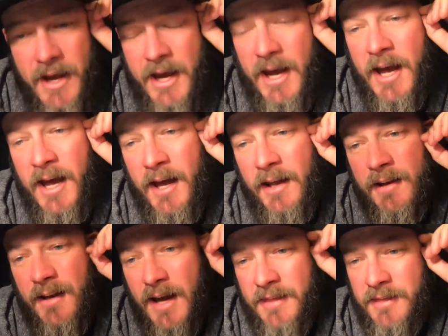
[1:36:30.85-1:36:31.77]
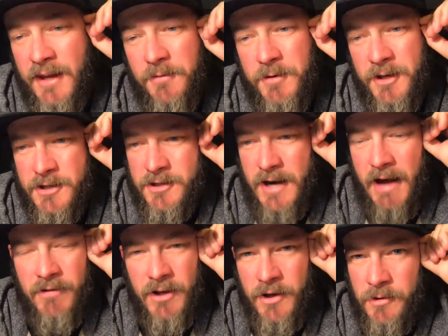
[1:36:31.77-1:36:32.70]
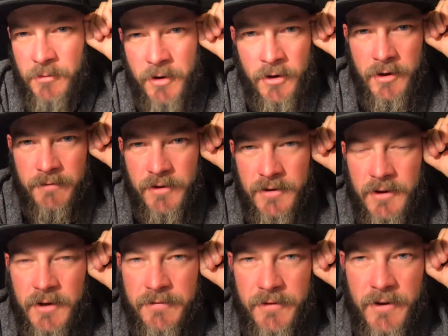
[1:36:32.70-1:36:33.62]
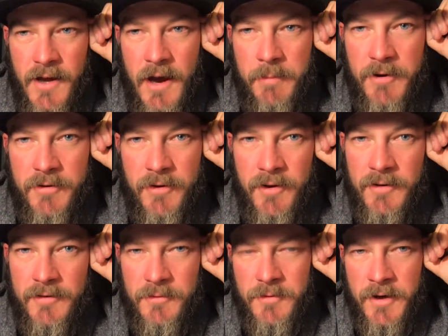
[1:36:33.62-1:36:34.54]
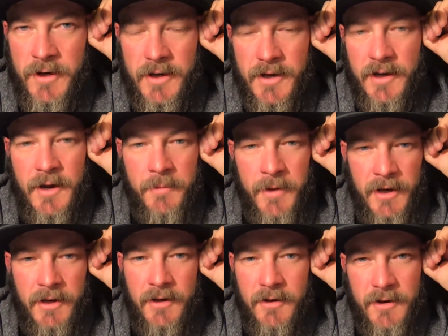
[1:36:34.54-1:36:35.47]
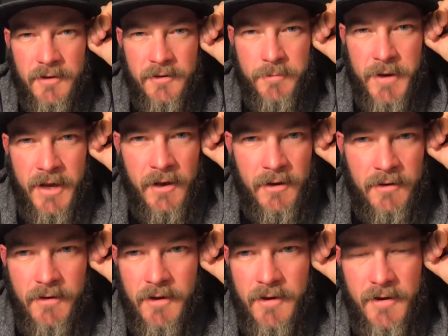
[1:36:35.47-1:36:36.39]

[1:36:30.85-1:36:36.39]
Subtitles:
And I think when you're traveling on the road, if you look for the opportunities of where you can come in and you can spend